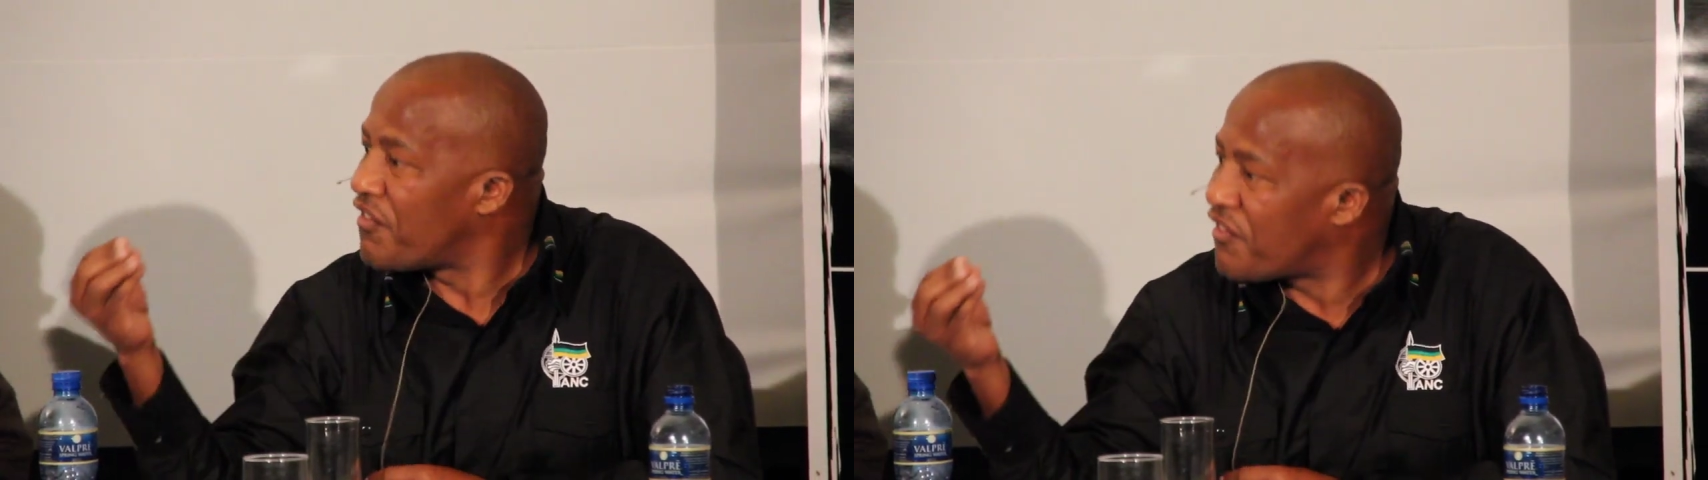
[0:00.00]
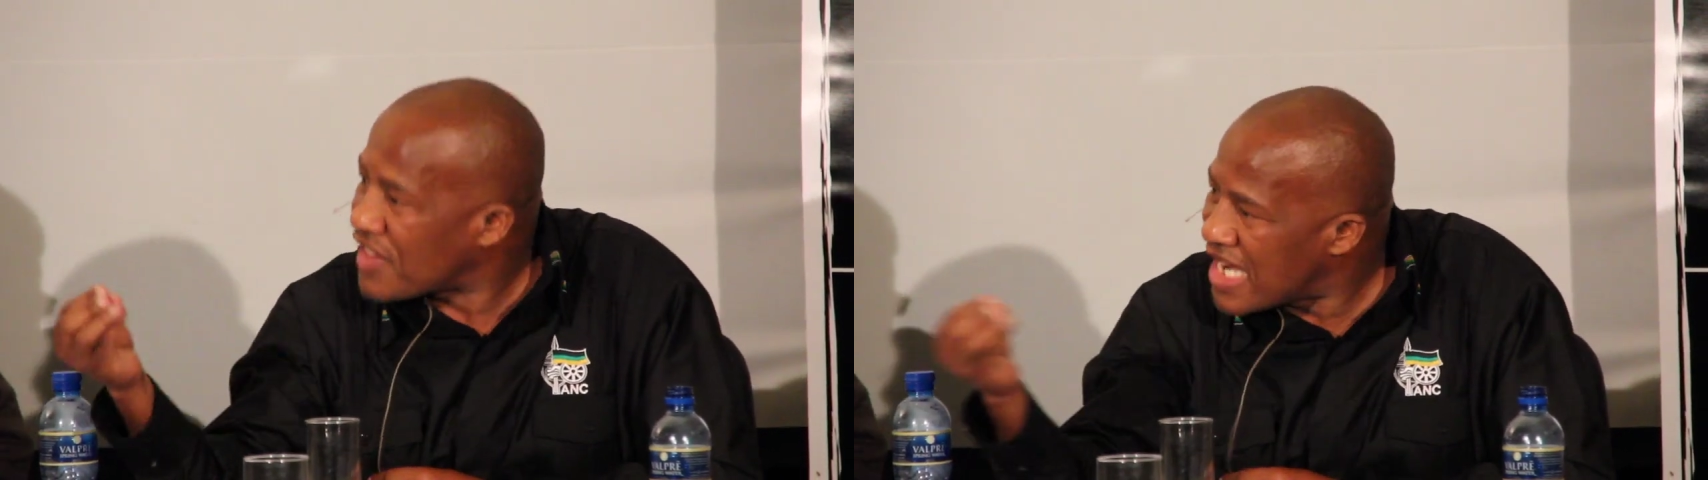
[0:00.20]

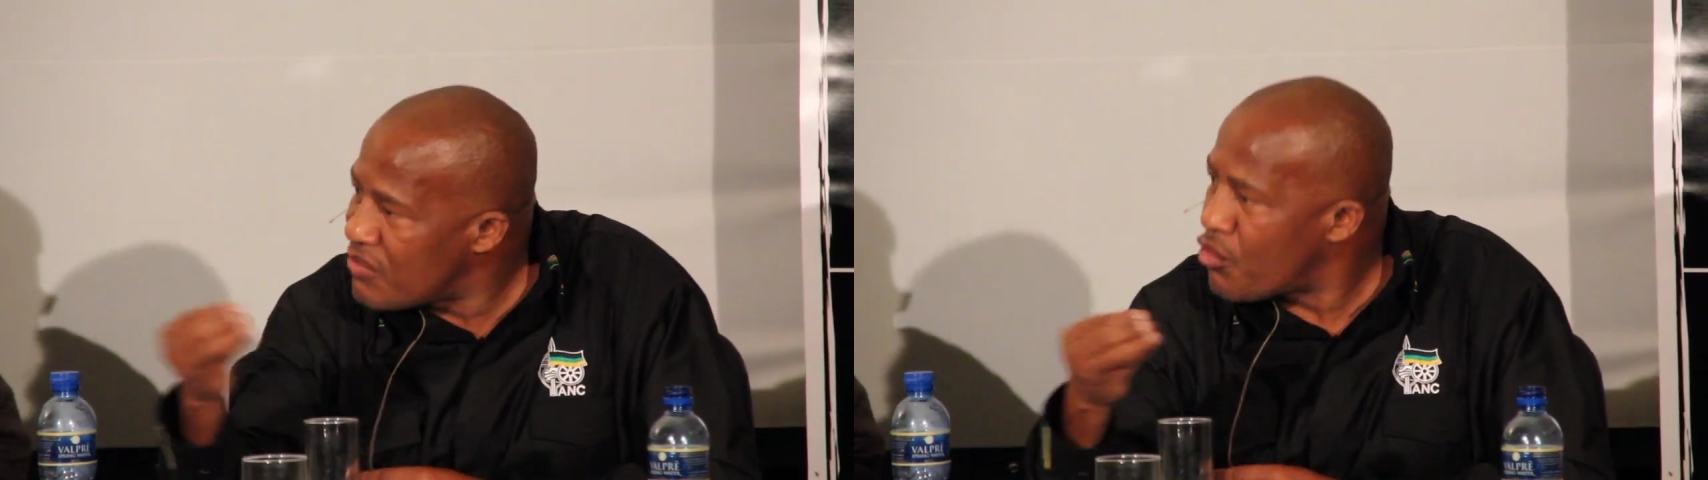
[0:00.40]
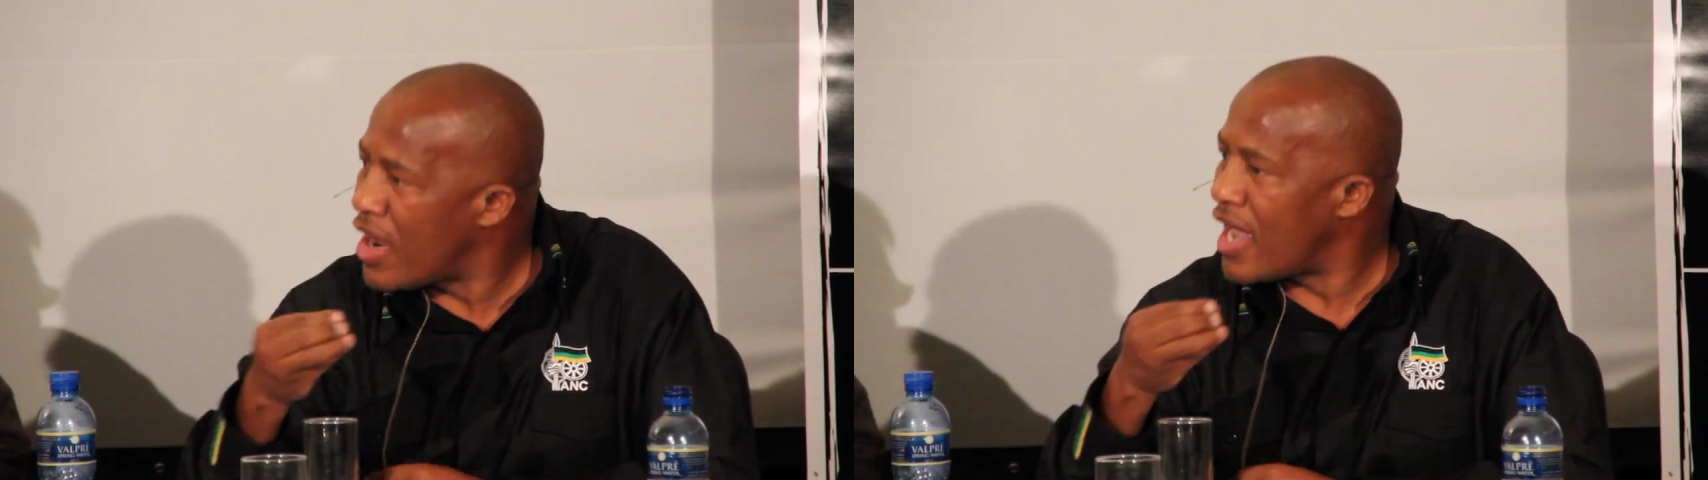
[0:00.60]

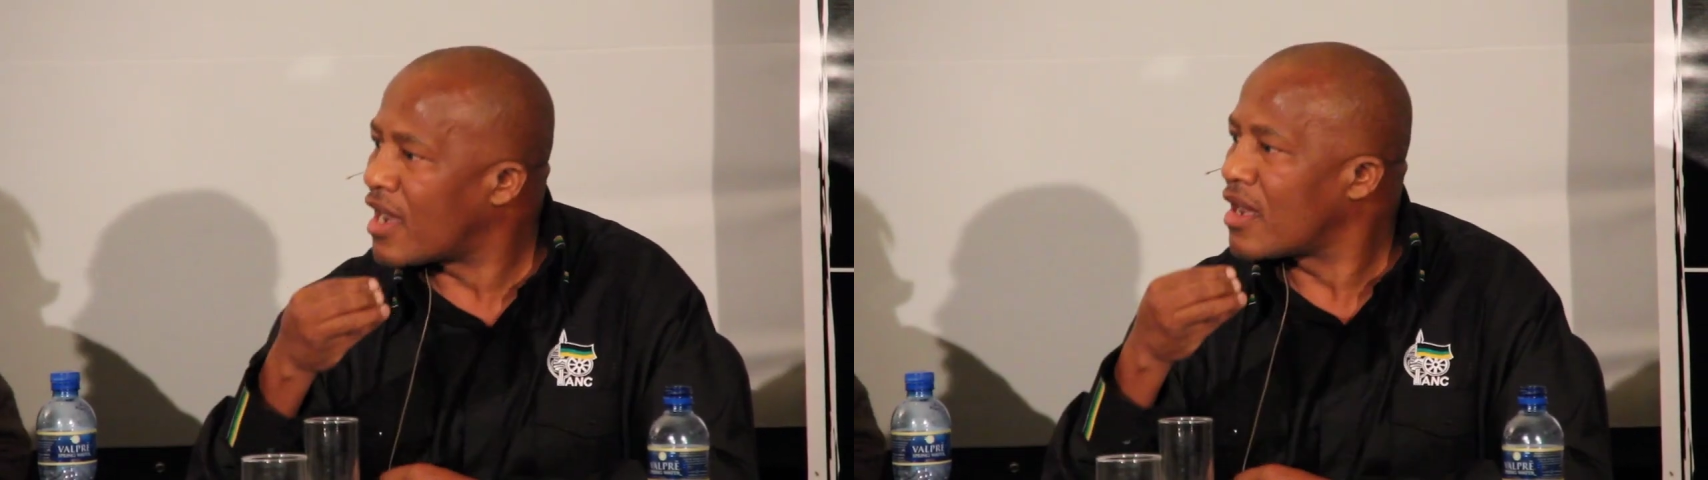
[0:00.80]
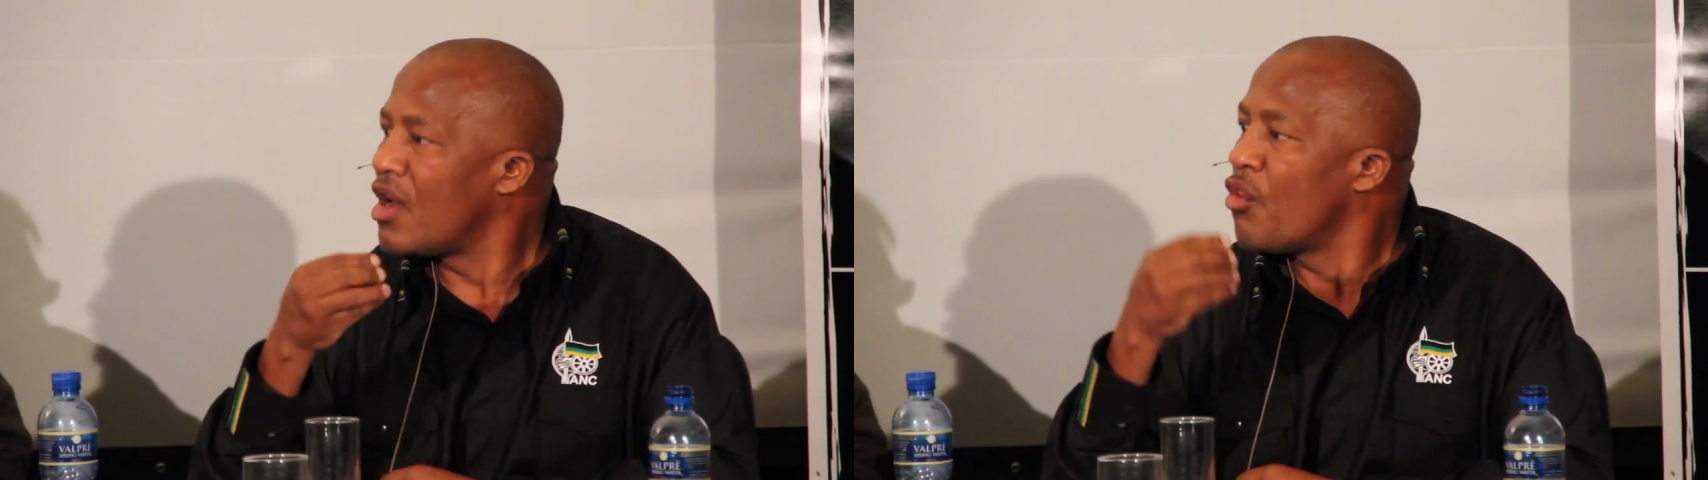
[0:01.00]

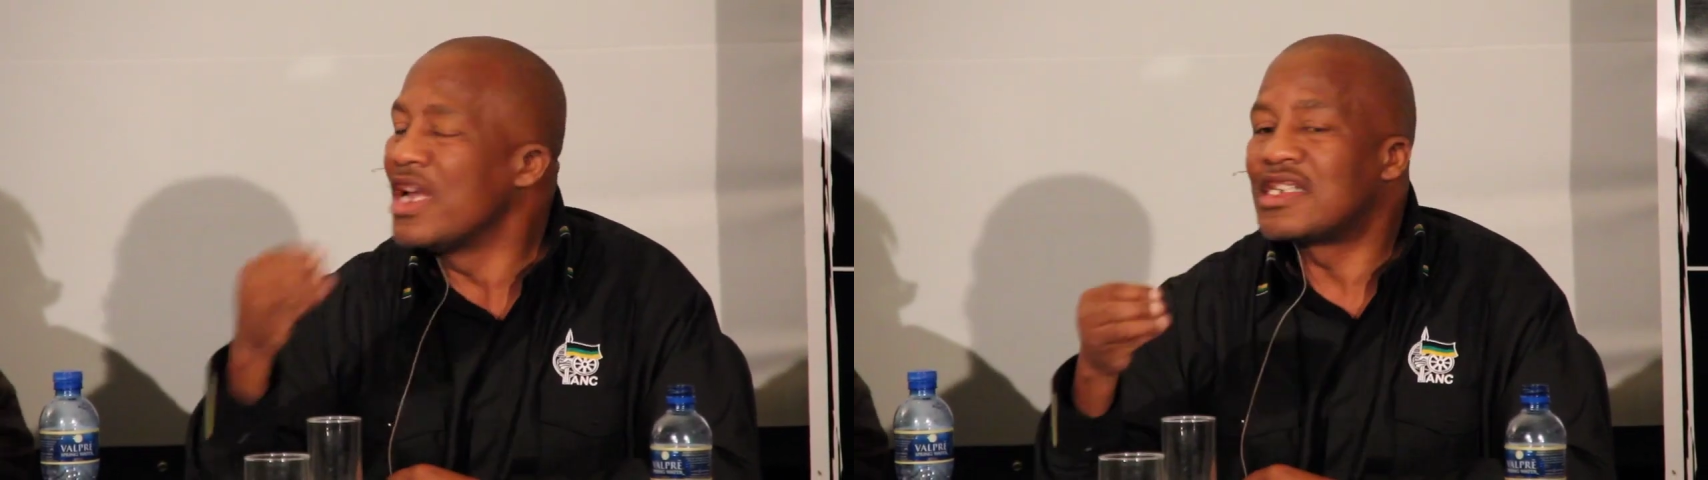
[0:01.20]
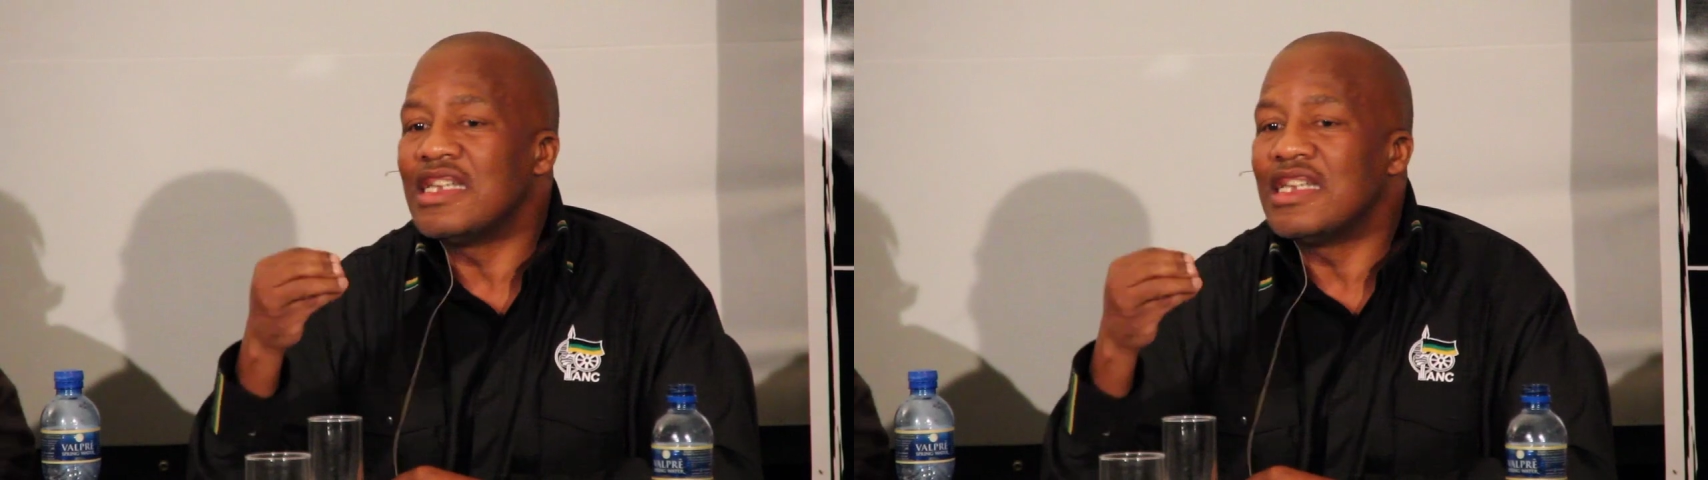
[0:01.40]
framework which